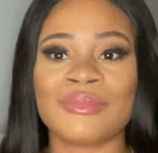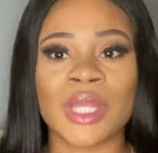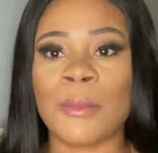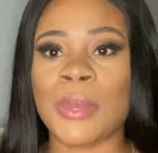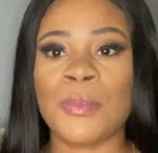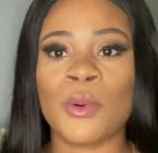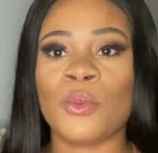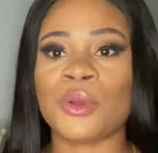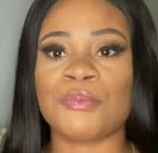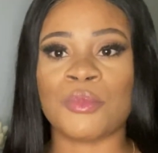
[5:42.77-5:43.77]
people
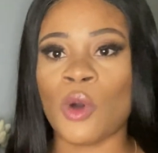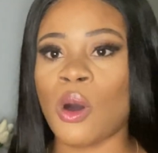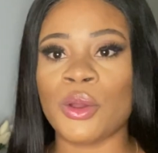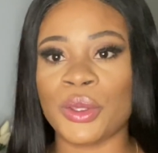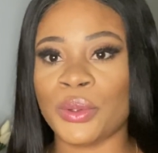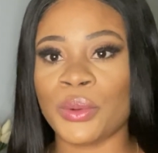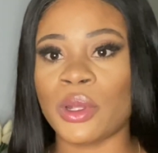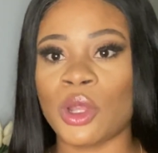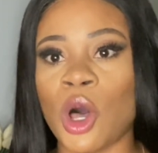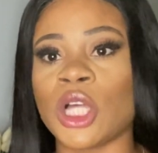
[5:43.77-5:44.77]
would call you a
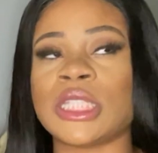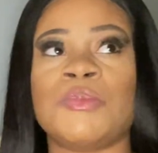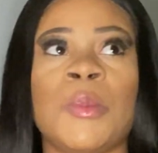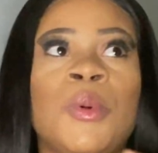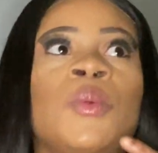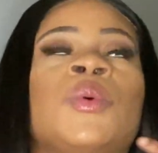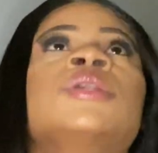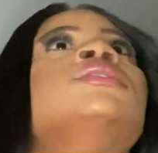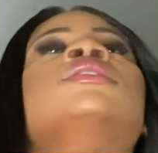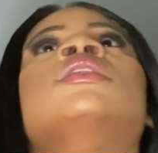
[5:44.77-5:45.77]
lot, people
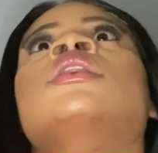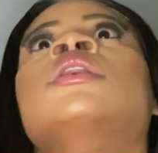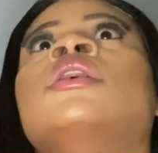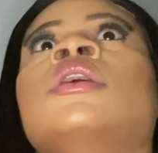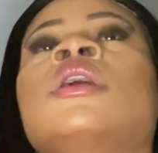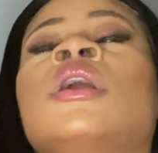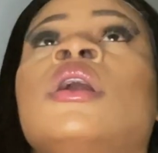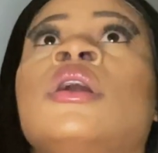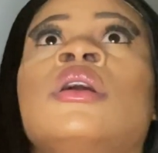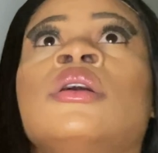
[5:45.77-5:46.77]
would
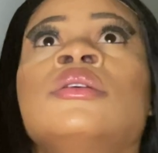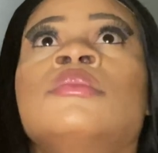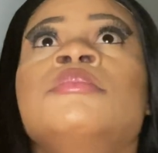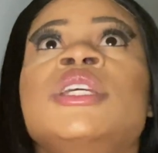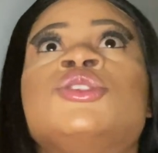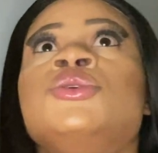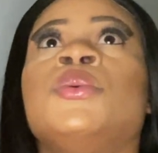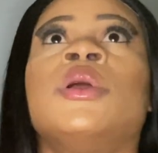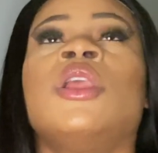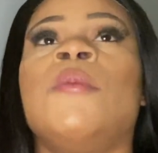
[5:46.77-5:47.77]
meet
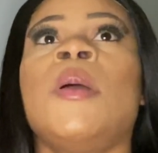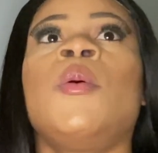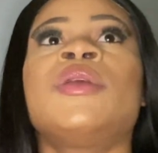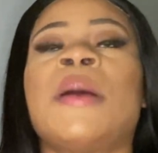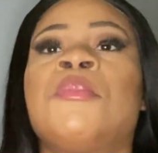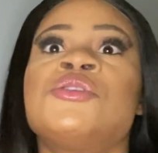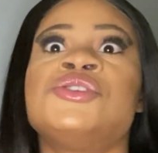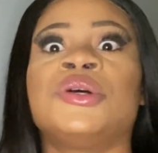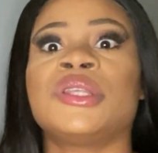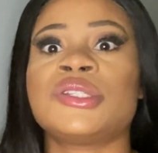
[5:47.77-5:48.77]
you a lot, people would approach
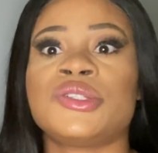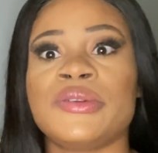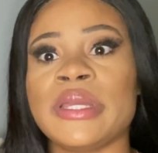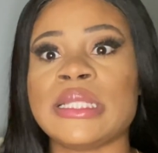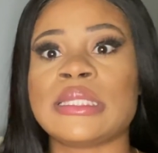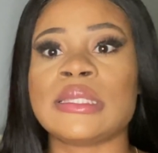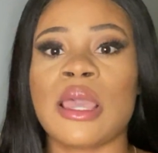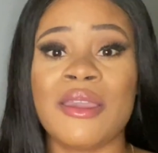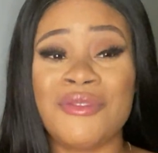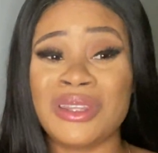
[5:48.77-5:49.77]
you on the streets.
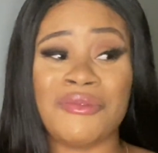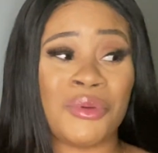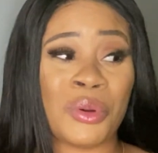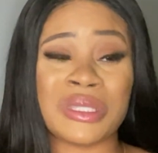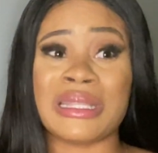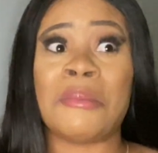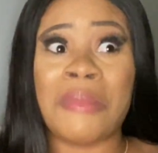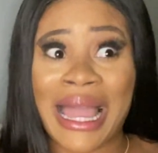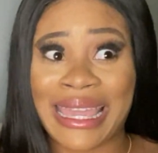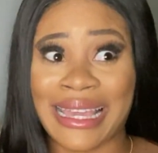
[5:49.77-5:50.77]
Even if you go to the
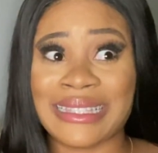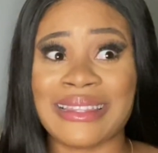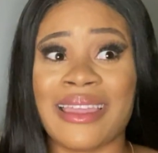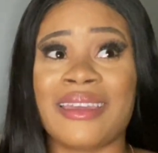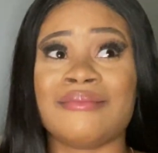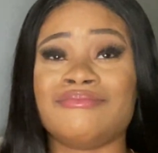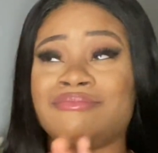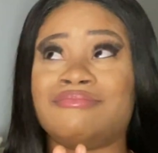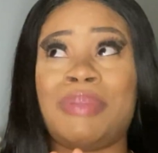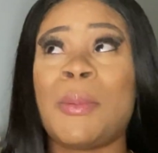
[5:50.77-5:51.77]
market, like,
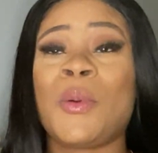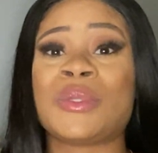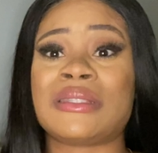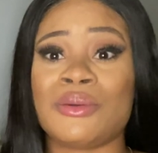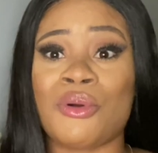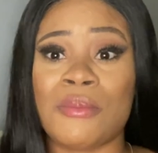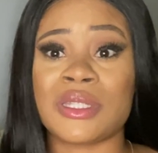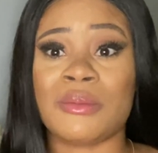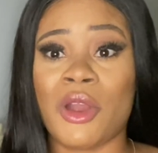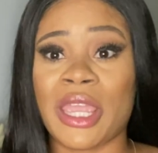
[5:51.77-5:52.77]
people would still come
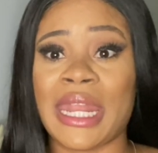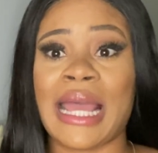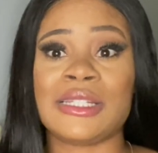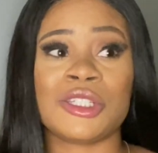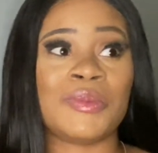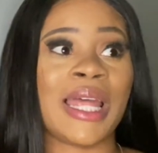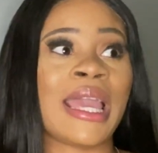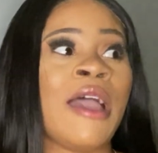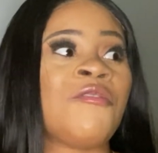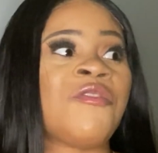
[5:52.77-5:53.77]
to the market and just be like,
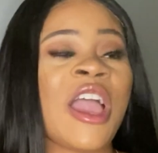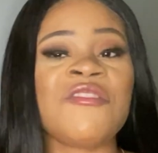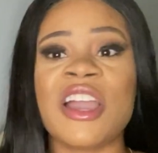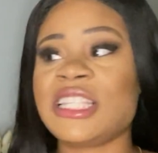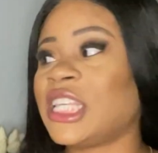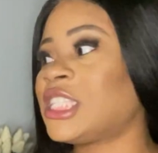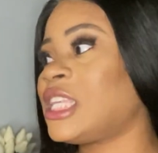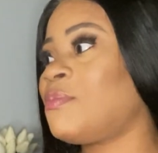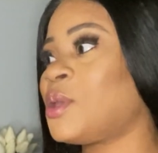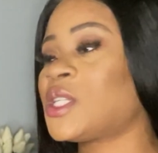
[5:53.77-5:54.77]
fine
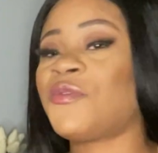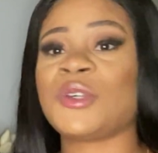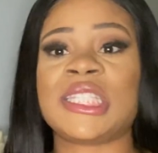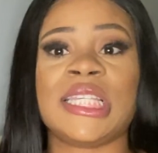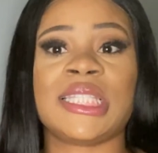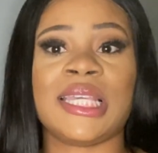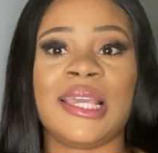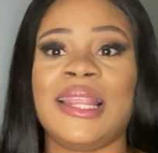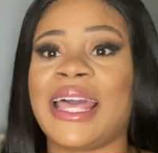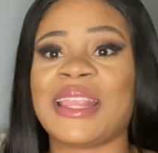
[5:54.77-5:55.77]
CC, beautiful
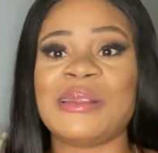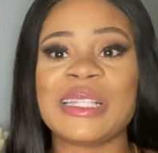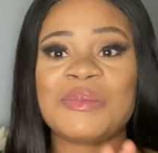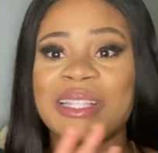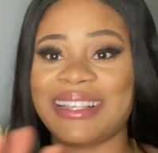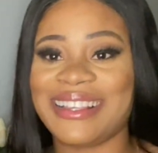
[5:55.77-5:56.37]
CC, like they'll just be